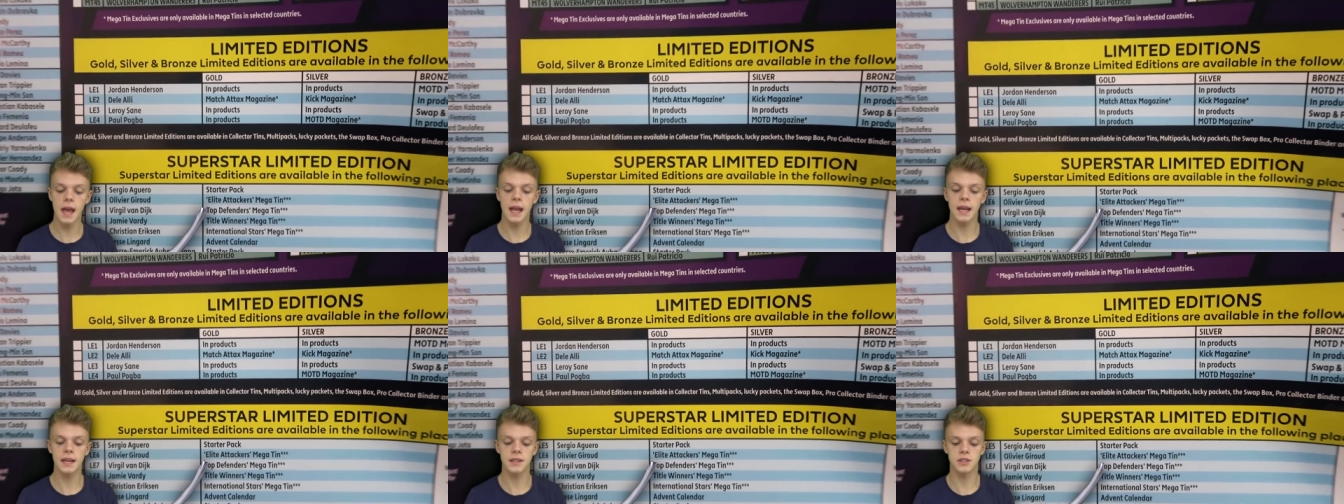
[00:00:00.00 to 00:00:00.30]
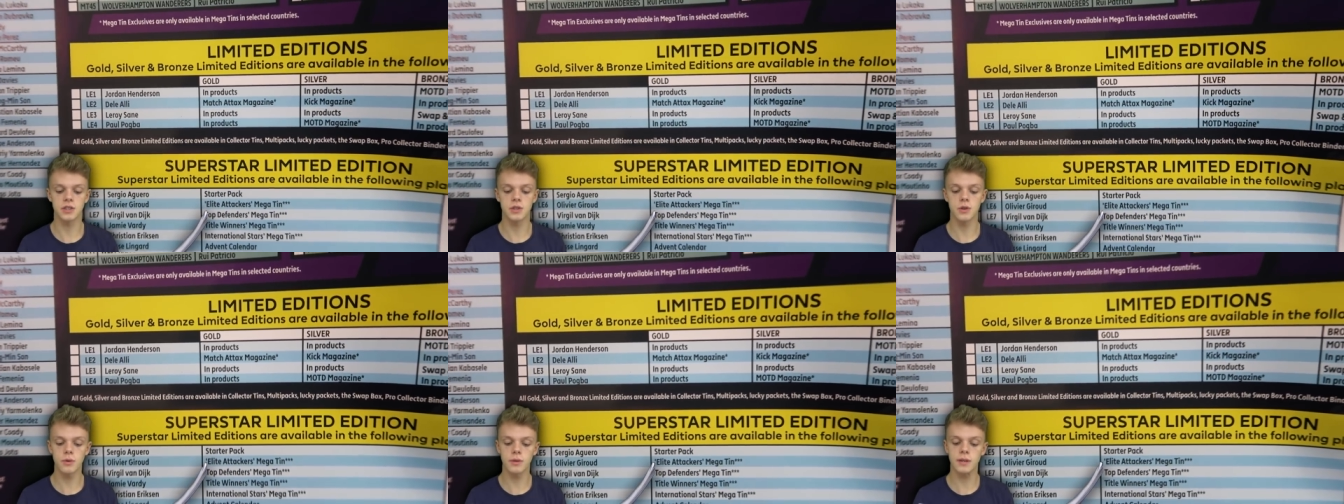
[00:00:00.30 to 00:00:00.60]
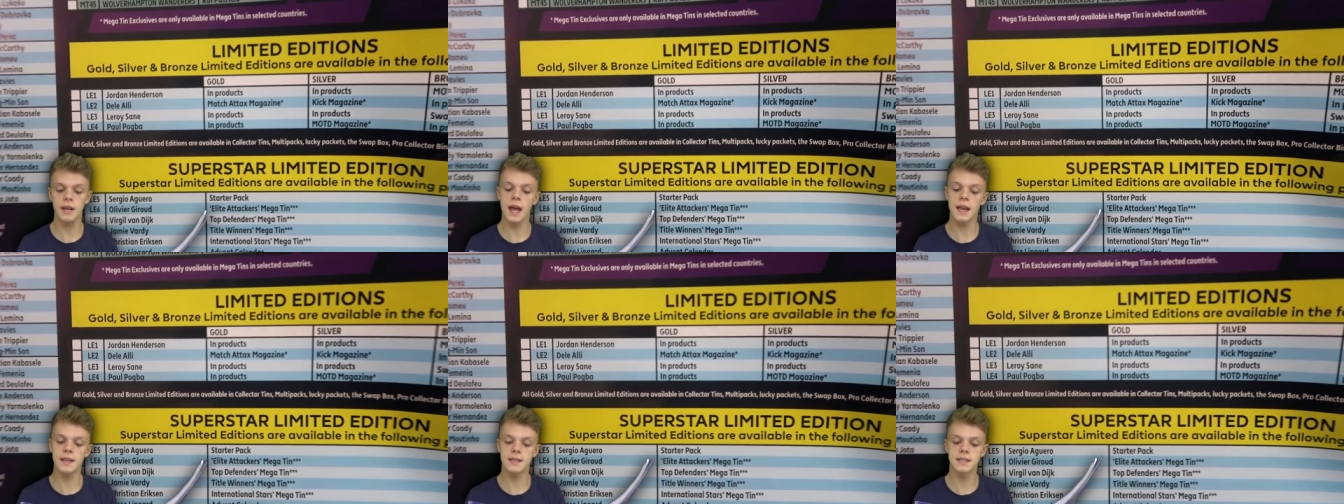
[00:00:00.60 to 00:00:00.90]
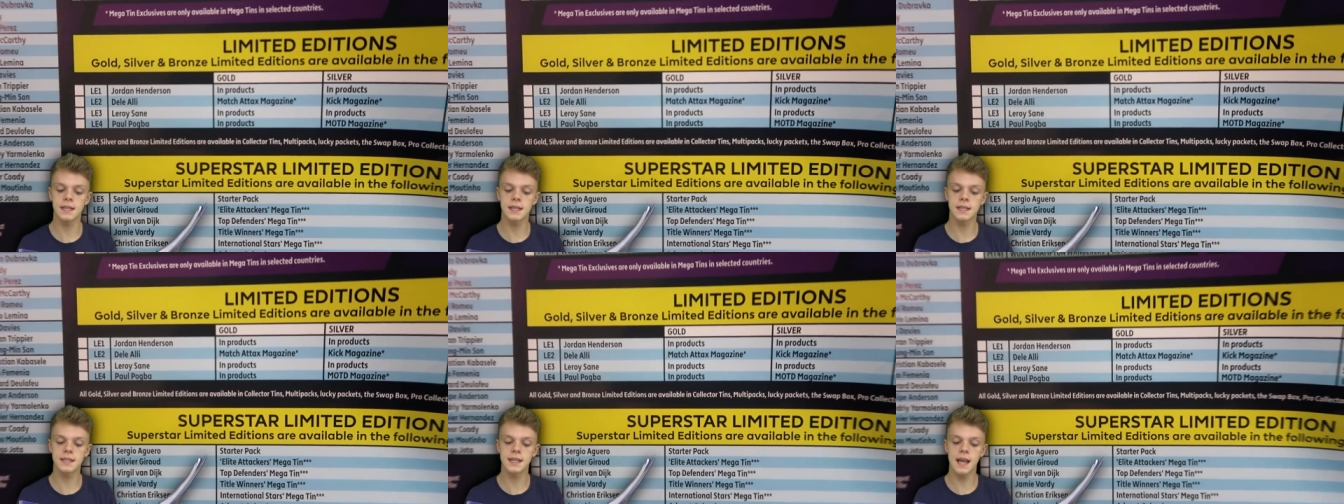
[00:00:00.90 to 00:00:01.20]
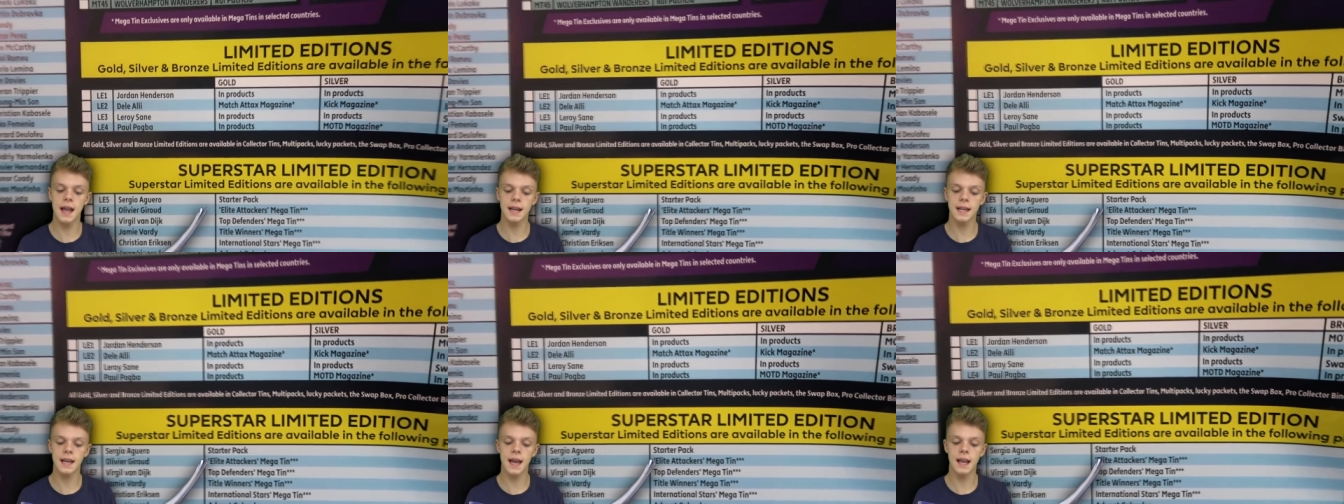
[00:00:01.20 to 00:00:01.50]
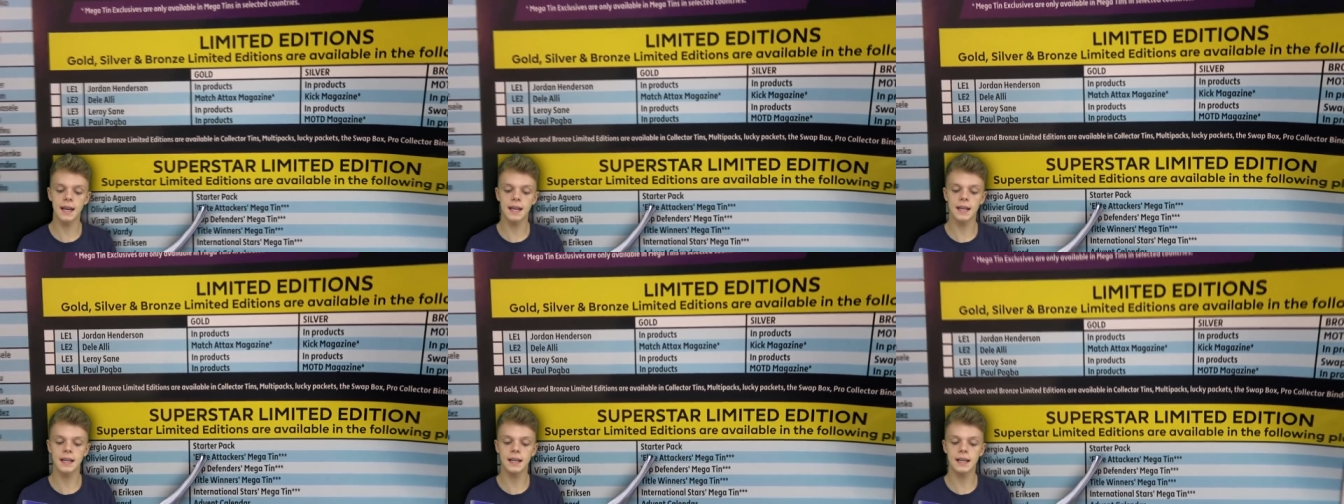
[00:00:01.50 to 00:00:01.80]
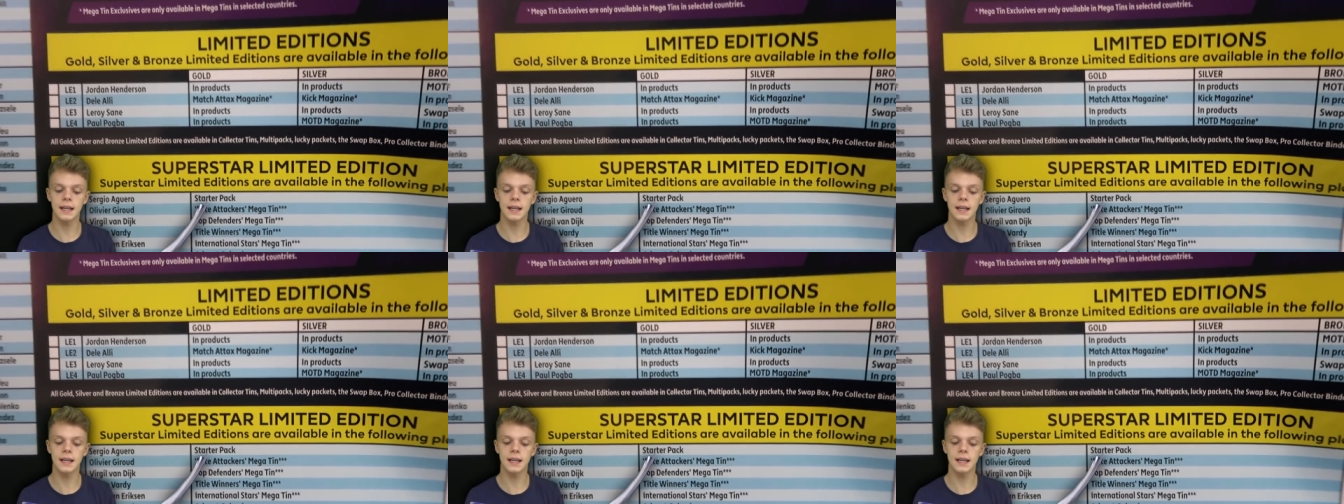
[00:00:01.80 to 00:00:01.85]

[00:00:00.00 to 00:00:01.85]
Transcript: is Jordan Henderson, Dele Alli,